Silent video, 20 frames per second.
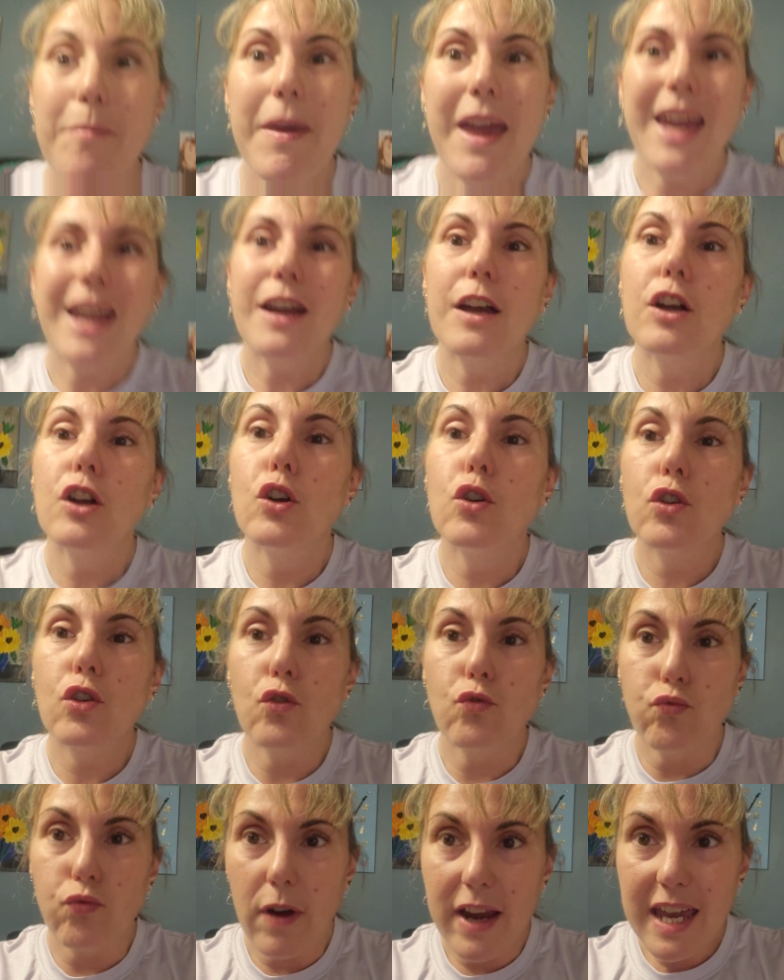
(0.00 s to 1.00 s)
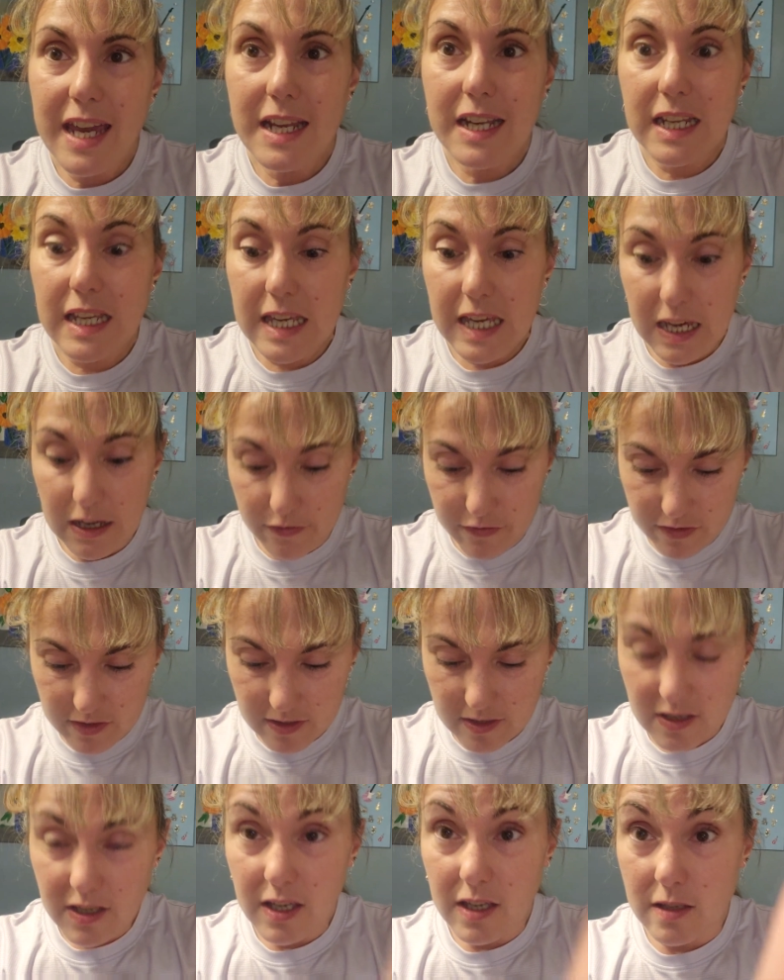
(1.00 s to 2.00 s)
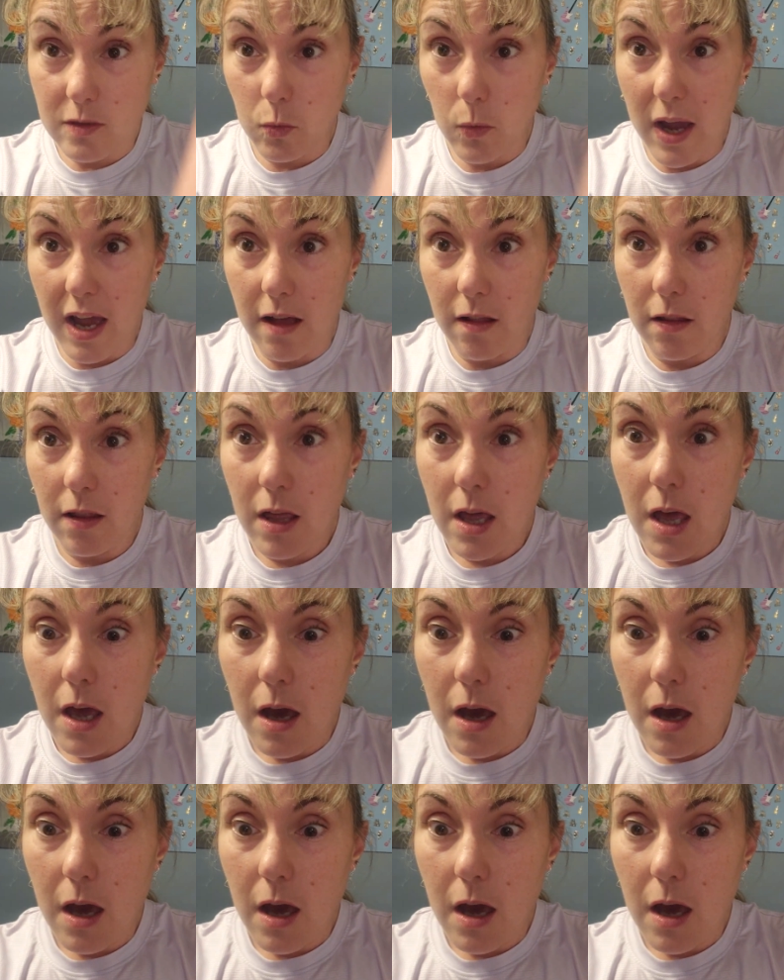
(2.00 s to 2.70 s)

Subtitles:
make great gifts as well.